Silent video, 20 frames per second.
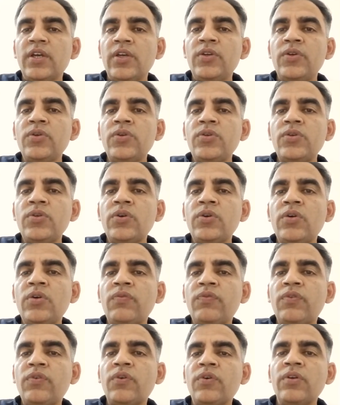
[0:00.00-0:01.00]
you should
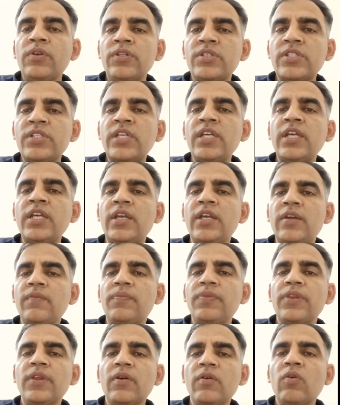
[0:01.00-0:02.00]
foresee,
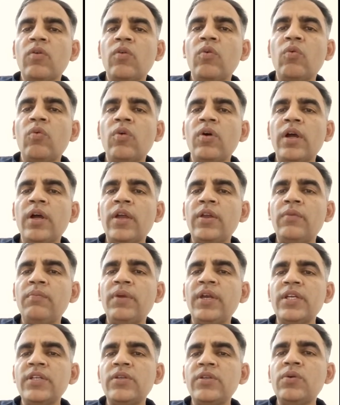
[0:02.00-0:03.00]

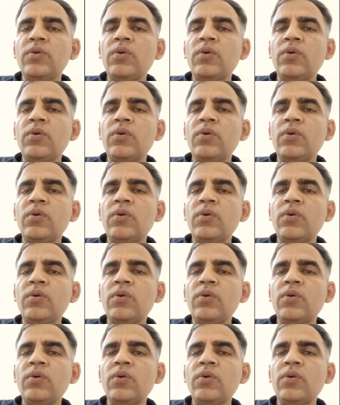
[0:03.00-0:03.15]
because you